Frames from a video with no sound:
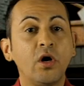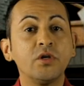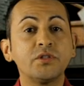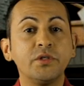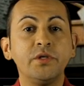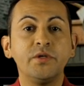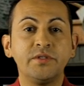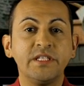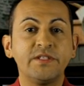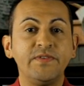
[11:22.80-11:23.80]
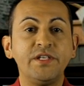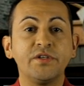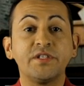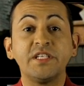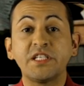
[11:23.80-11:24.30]
also use this
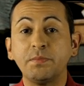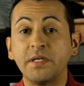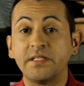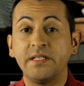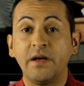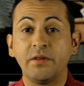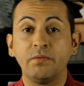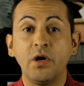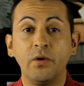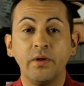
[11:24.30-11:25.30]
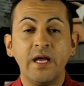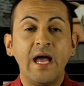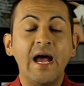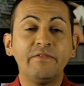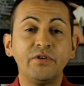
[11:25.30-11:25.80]
feature 6 months down the road
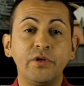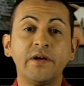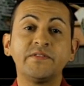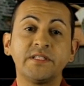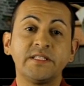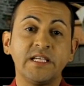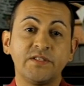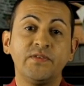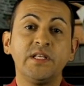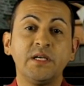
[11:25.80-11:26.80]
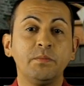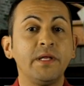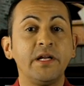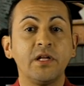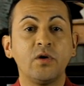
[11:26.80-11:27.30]
after you have successfully
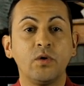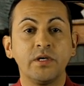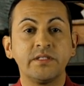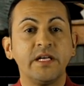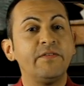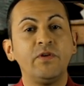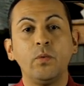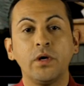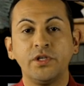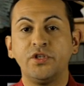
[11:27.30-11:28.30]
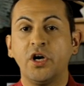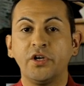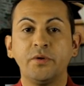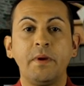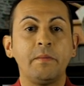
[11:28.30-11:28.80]
completed a course if you want to
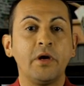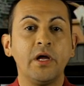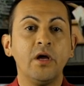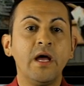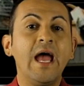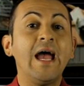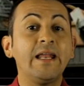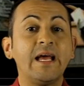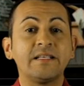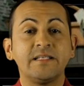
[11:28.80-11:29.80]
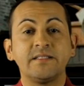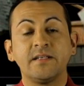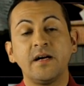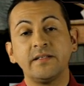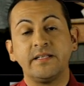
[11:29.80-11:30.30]
jog your memory and access the
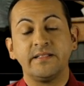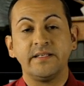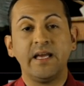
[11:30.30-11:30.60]
content